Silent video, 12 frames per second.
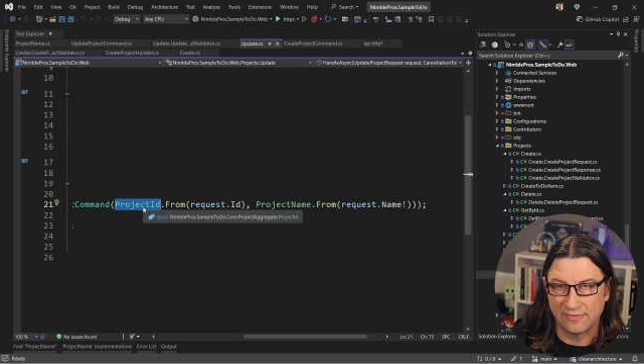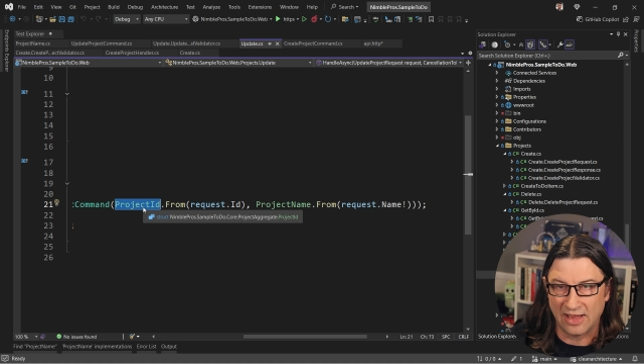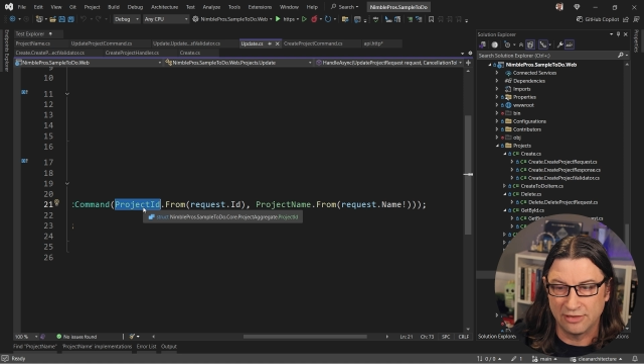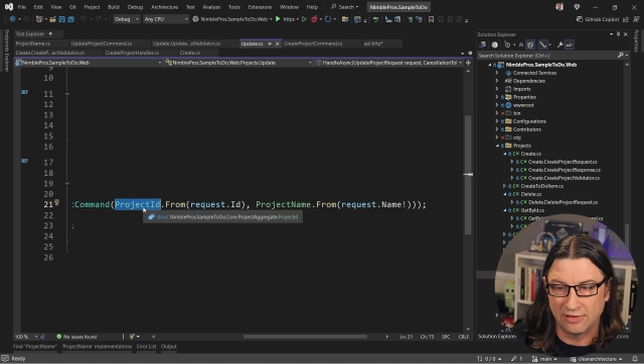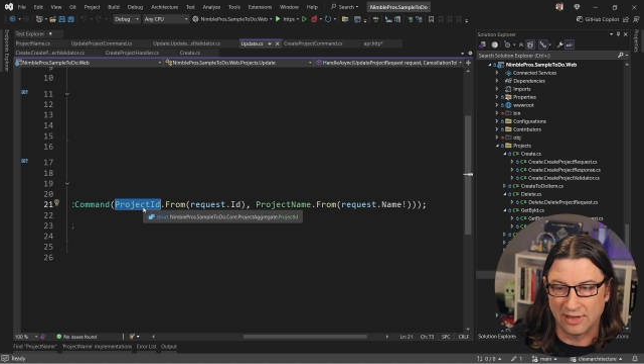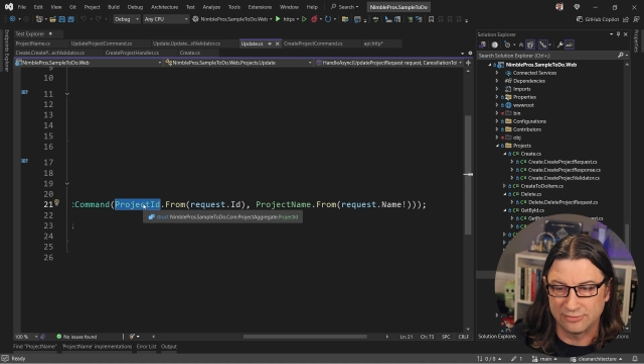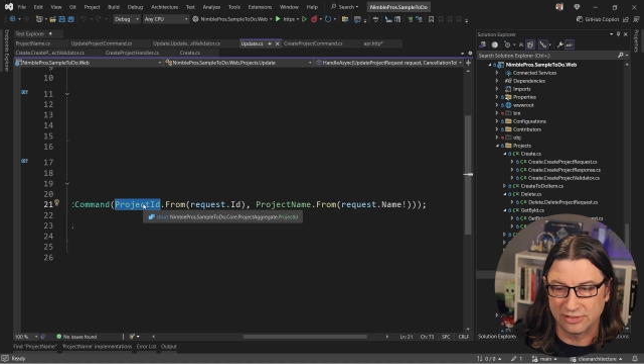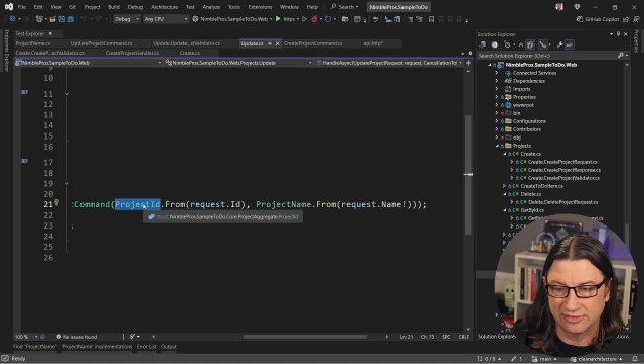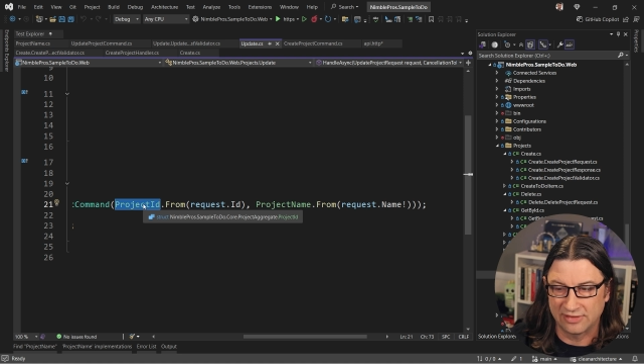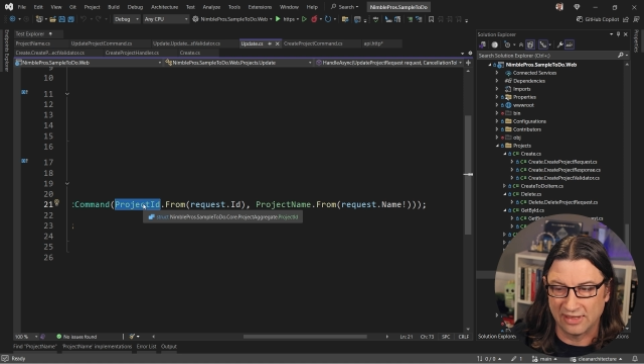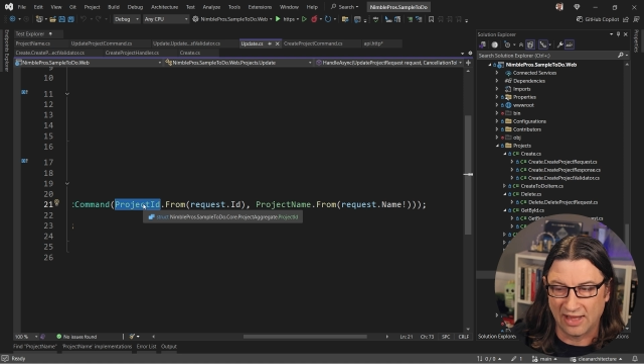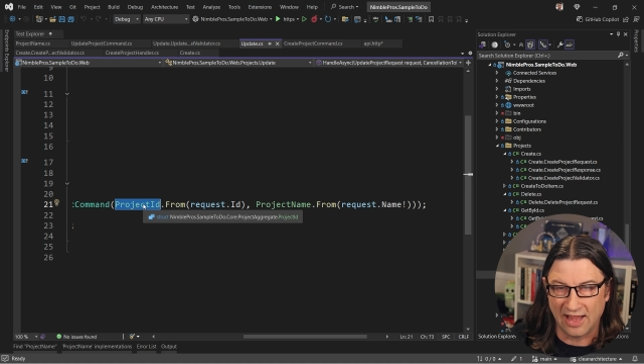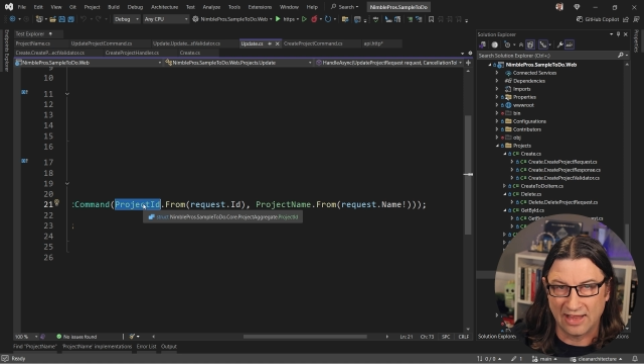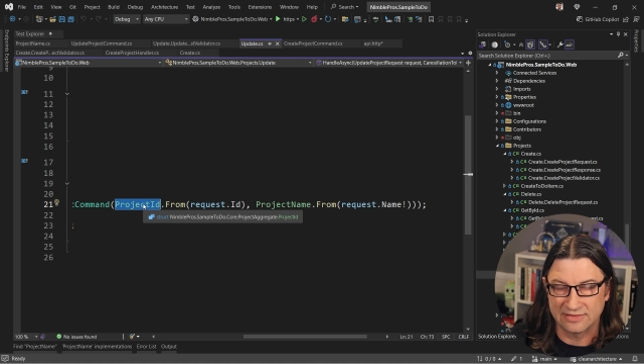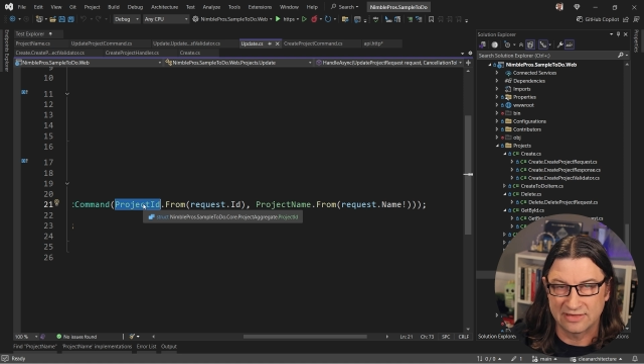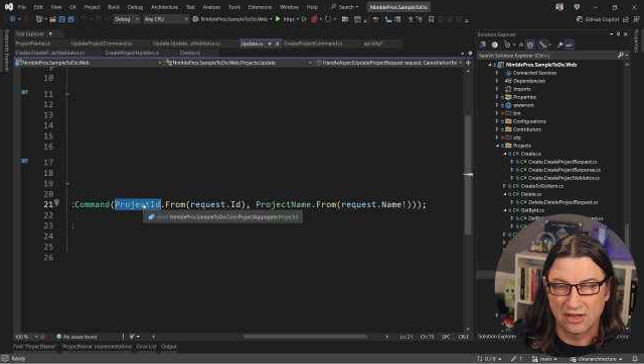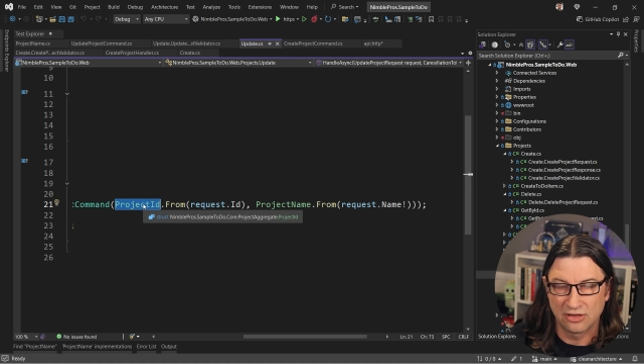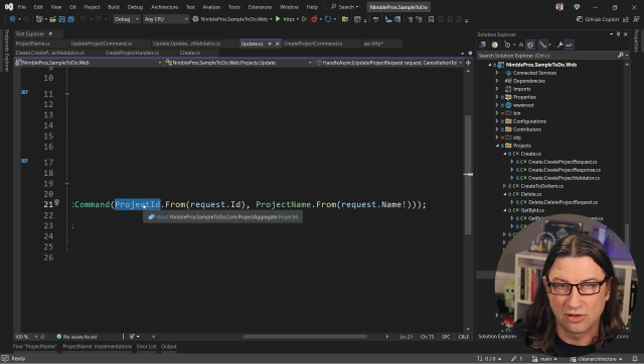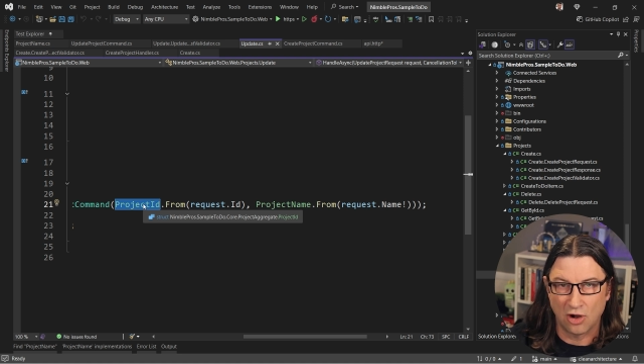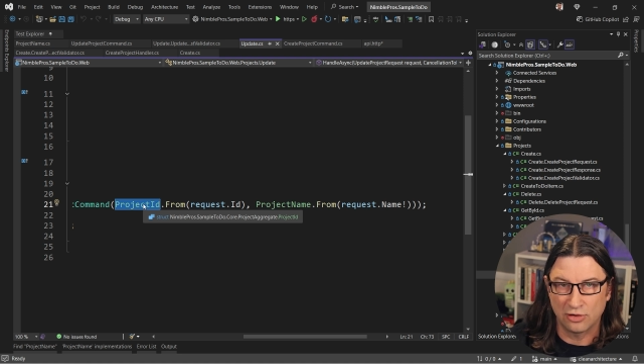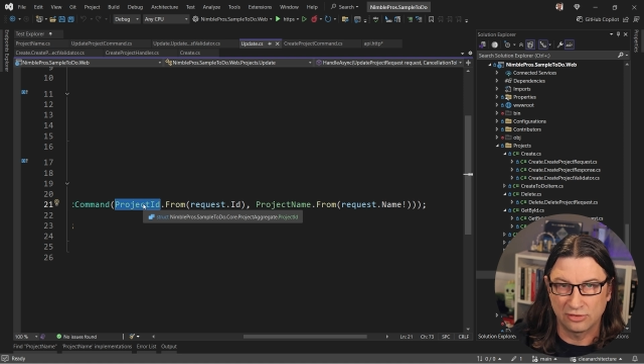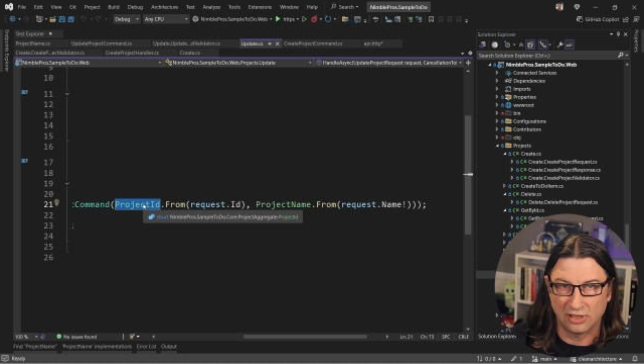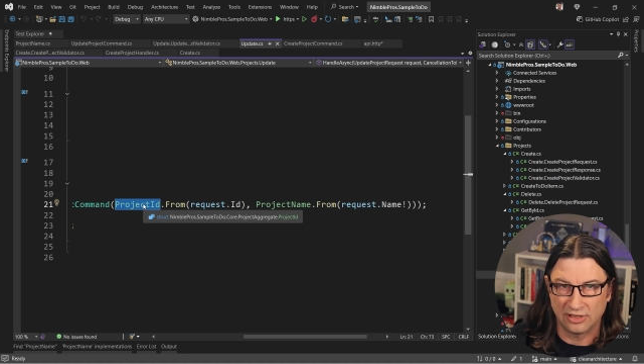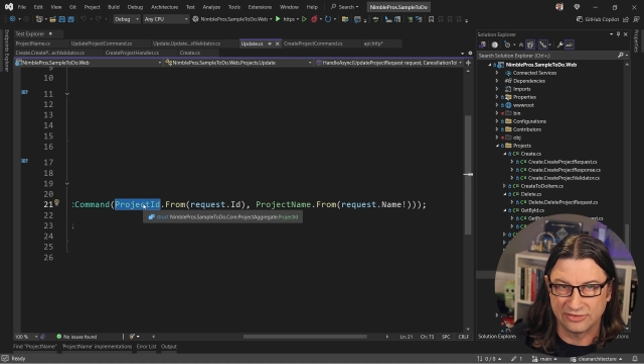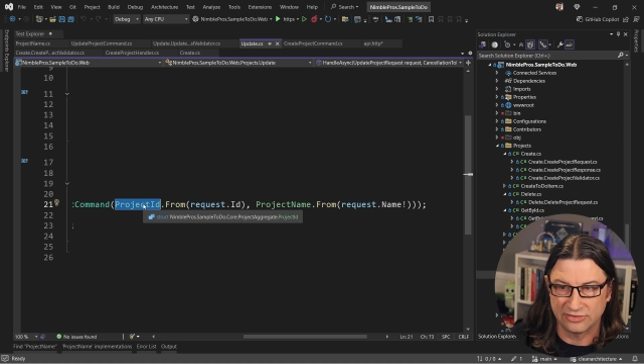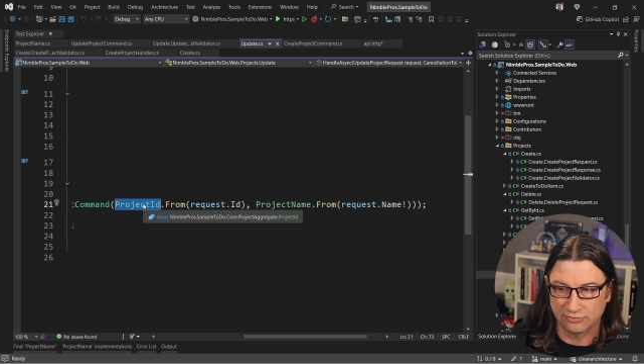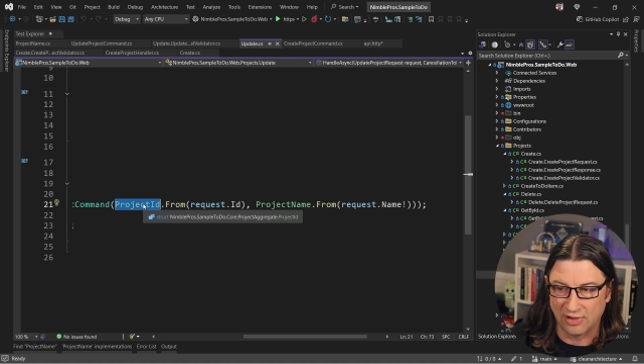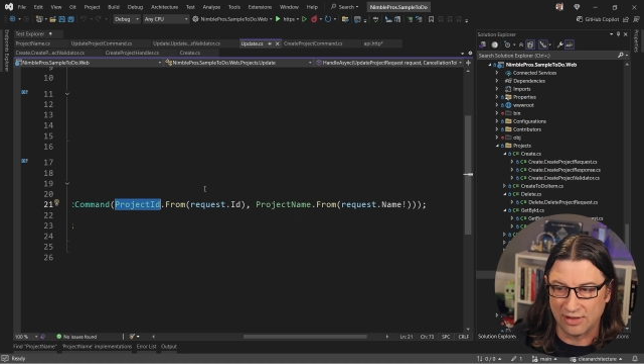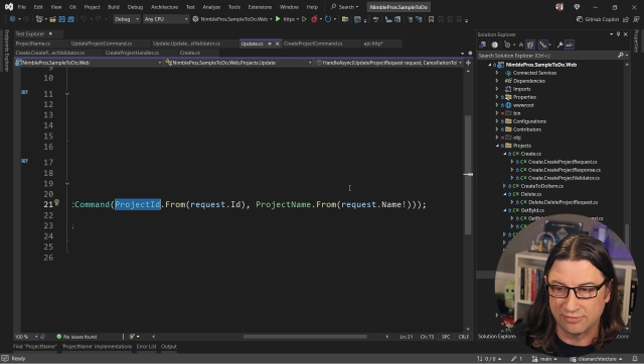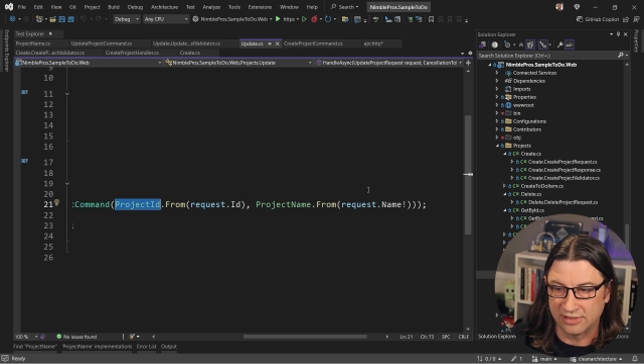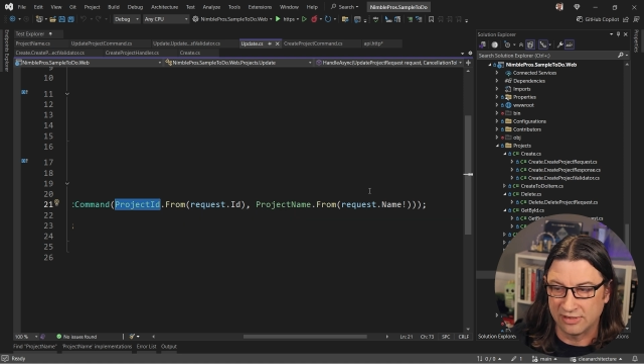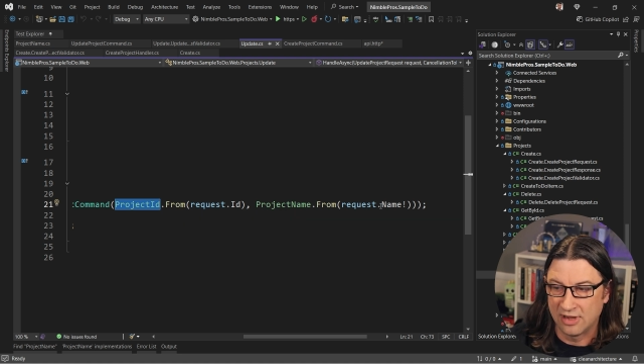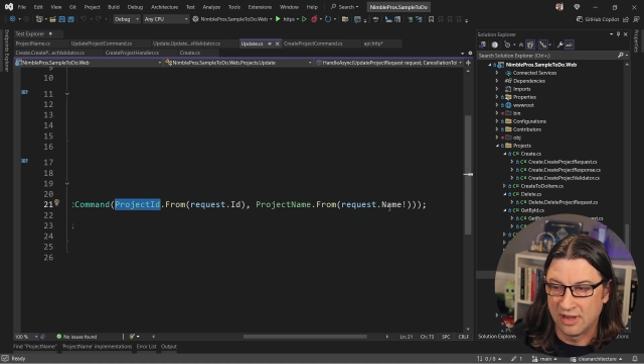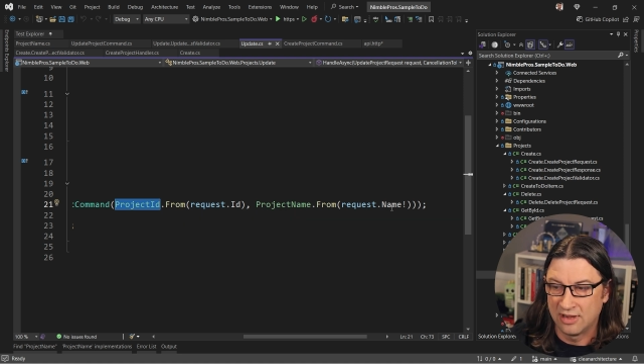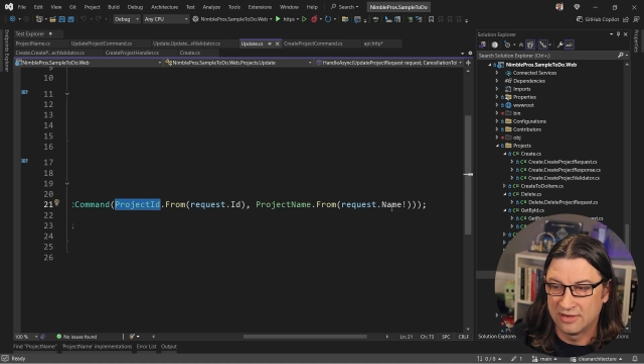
value object that has guard clauses around it.